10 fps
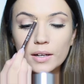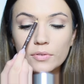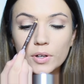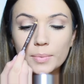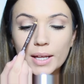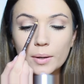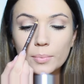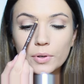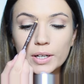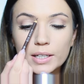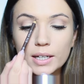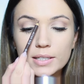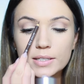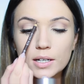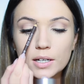And from that point, I
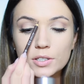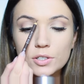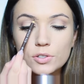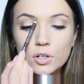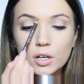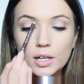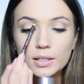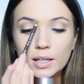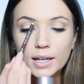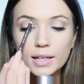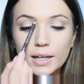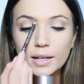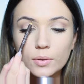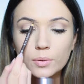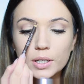start to draw a line
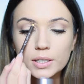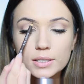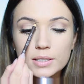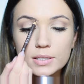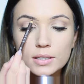outwards.